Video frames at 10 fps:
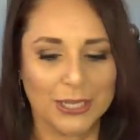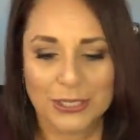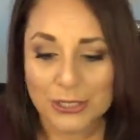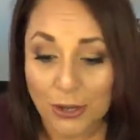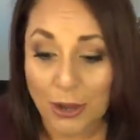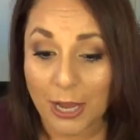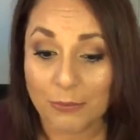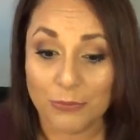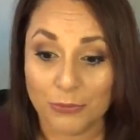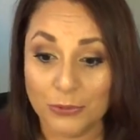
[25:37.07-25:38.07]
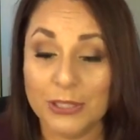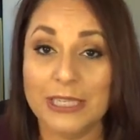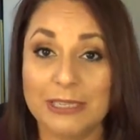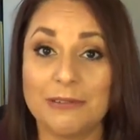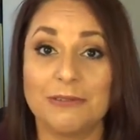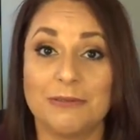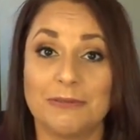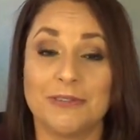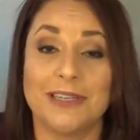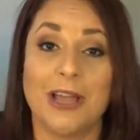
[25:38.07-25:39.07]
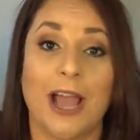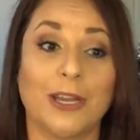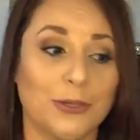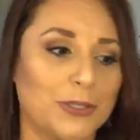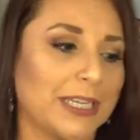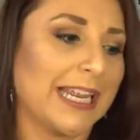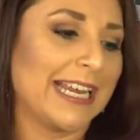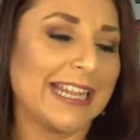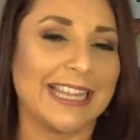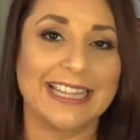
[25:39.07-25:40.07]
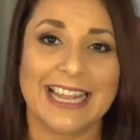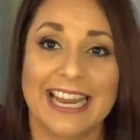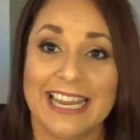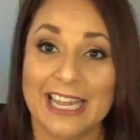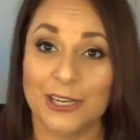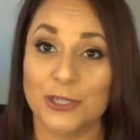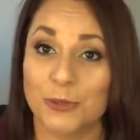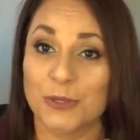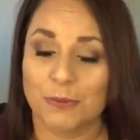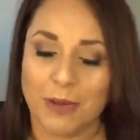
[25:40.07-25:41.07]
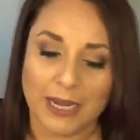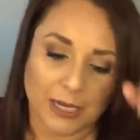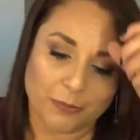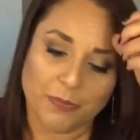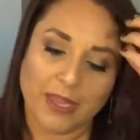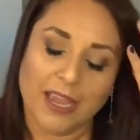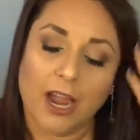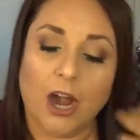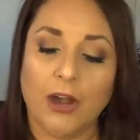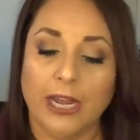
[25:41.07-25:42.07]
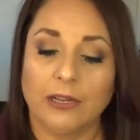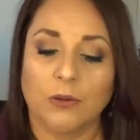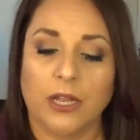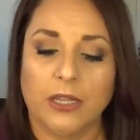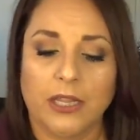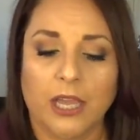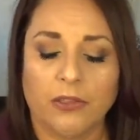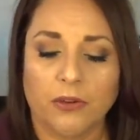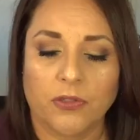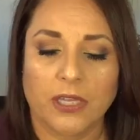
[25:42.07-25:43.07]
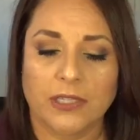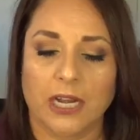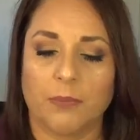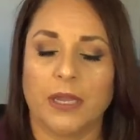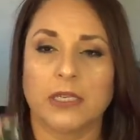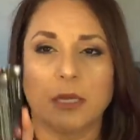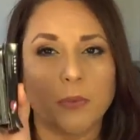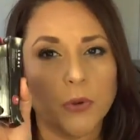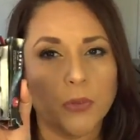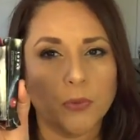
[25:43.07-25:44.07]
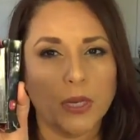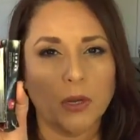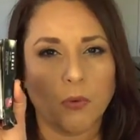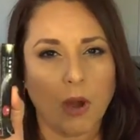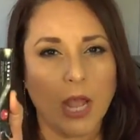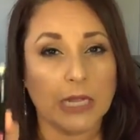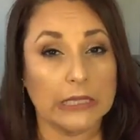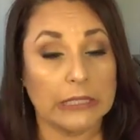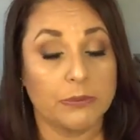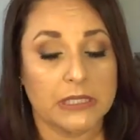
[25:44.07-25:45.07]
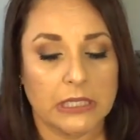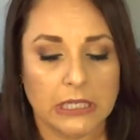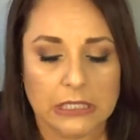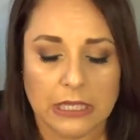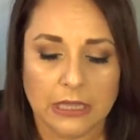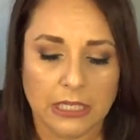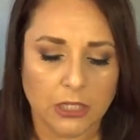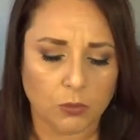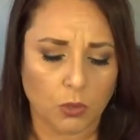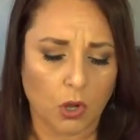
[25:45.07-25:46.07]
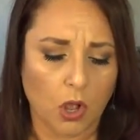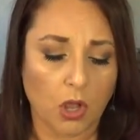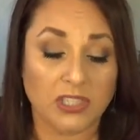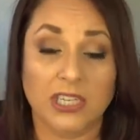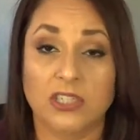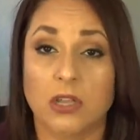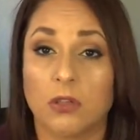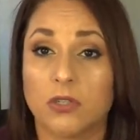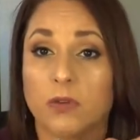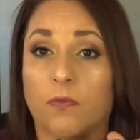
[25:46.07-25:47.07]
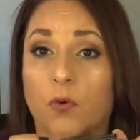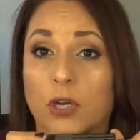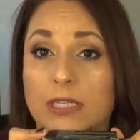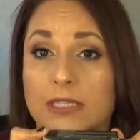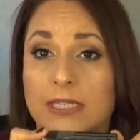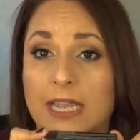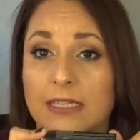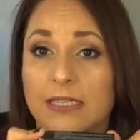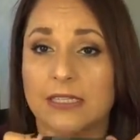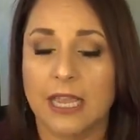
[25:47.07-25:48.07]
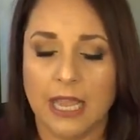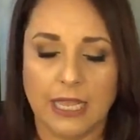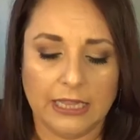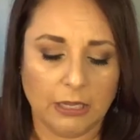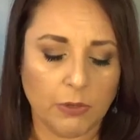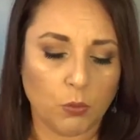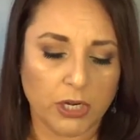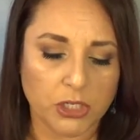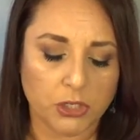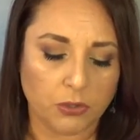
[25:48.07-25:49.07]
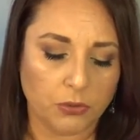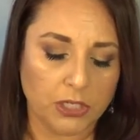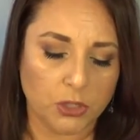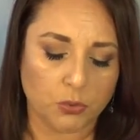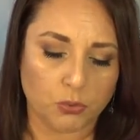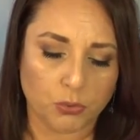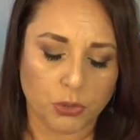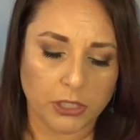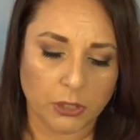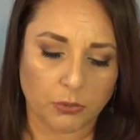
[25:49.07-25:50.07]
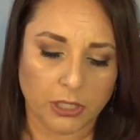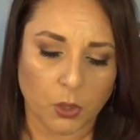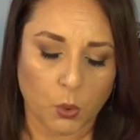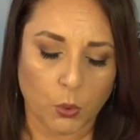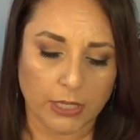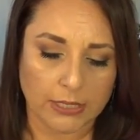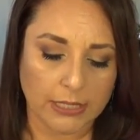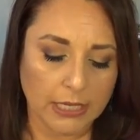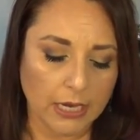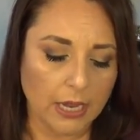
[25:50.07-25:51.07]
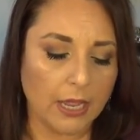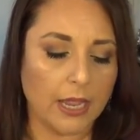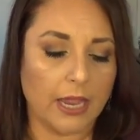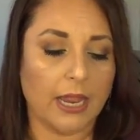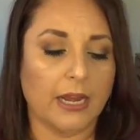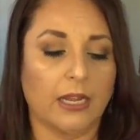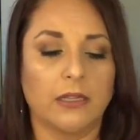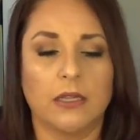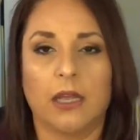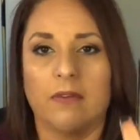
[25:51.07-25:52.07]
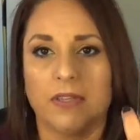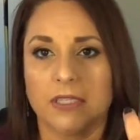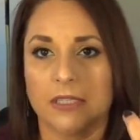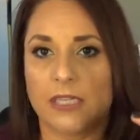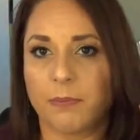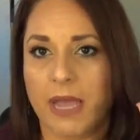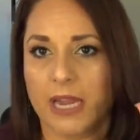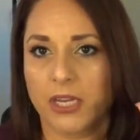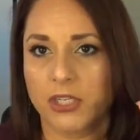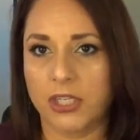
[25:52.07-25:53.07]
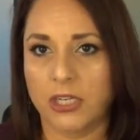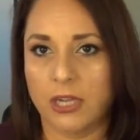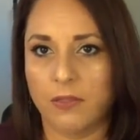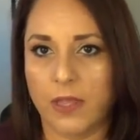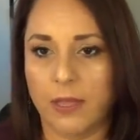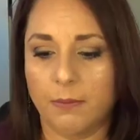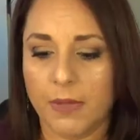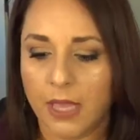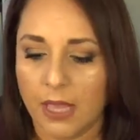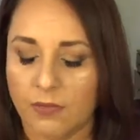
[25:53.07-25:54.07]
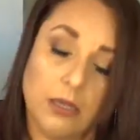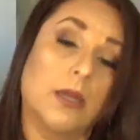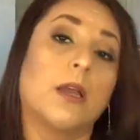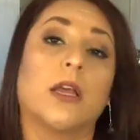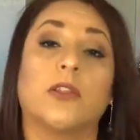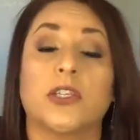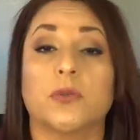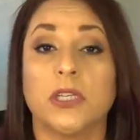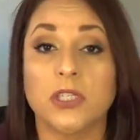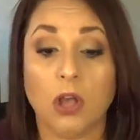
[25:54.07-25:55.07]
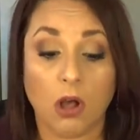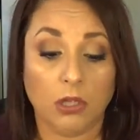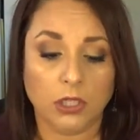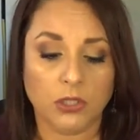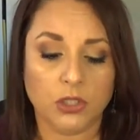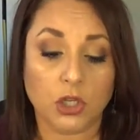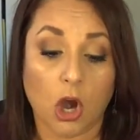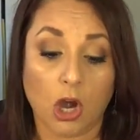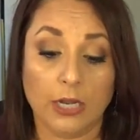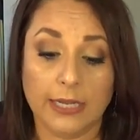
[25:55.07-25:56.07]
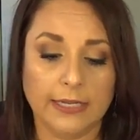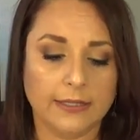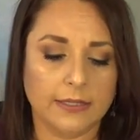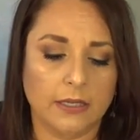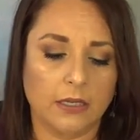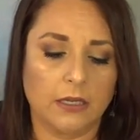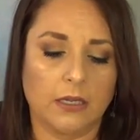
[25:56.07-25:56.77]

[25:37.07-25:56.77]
So I'm really not using anything that I get in terms of makeup. Alright, the other things that I picked up were 3 Lorac lipsticks. These were all $6.40. Let me rush through these really quickly, and I love the sleek packaging on them. This one is called Scarlet.